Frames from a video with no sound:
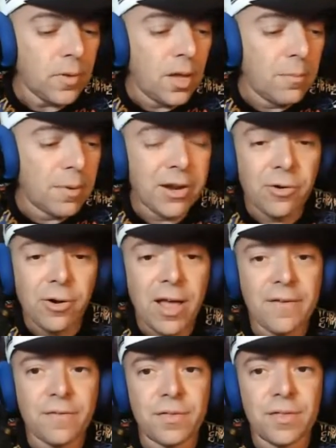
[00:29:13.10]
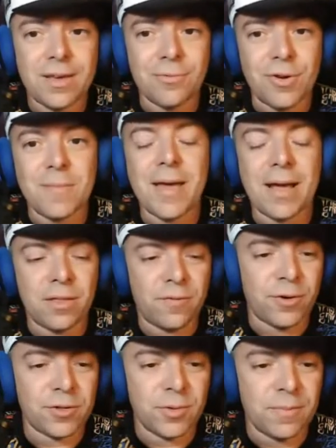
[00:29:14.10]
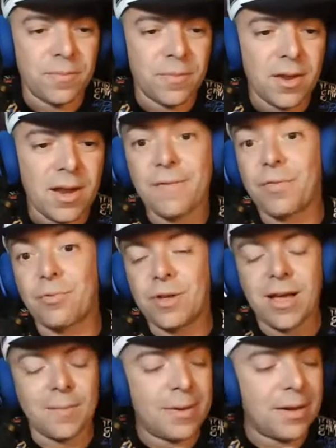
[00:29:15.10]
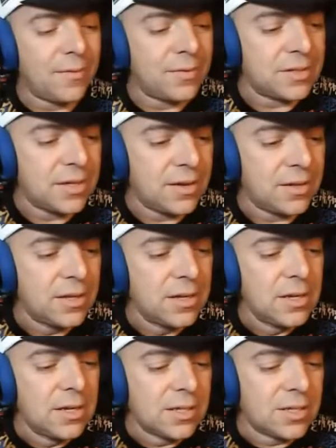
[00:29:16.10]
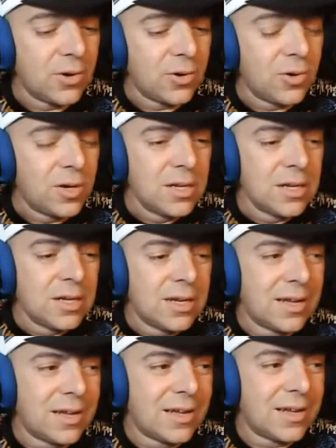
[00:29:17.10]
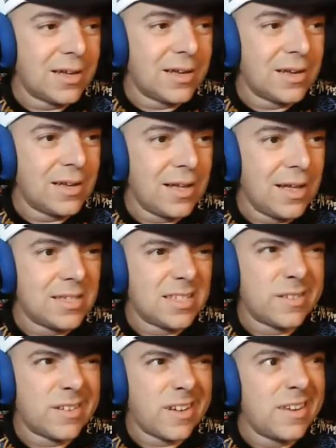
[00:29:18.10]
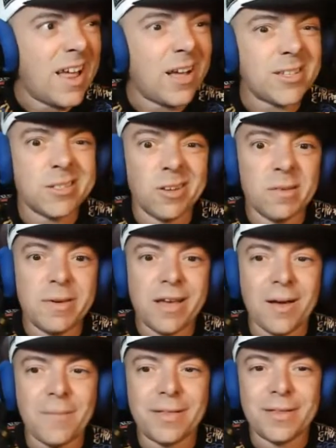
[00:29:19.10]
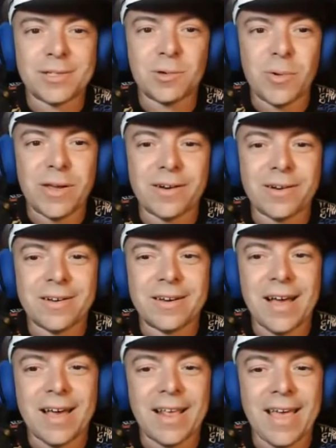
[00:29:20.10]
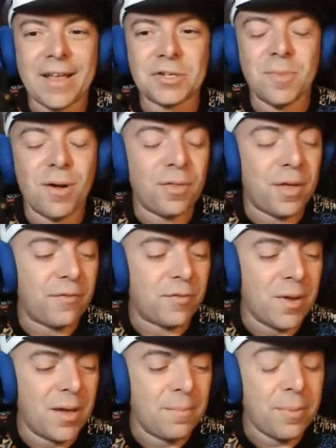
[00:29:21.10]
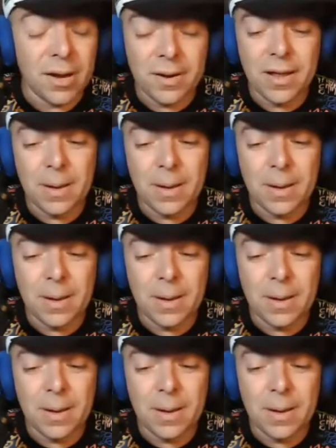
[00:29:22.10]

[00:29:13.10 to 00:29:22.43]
But I don't have the remake of the first one, and I have 3 coming, obviously. So it's now slowly becoming this weird gotta catch them all thing for me. But